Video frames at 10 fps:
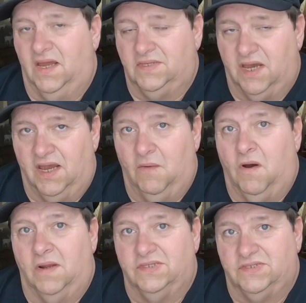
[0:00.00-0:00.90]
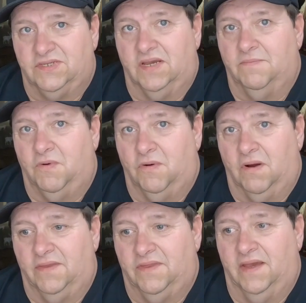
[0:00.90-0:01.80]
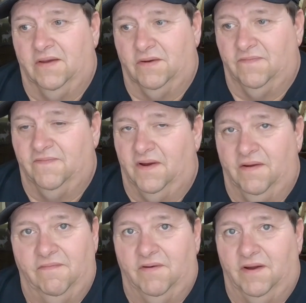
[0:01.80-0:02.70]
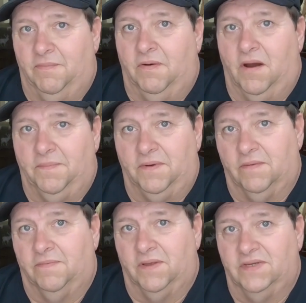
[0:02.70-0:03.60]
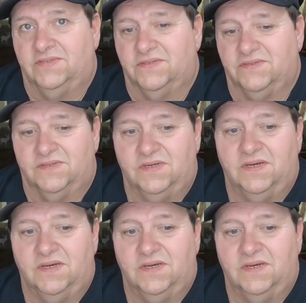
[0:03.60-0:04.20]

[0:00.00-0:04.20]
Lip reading: Taiwan and Singapore, I think, are very, very popular places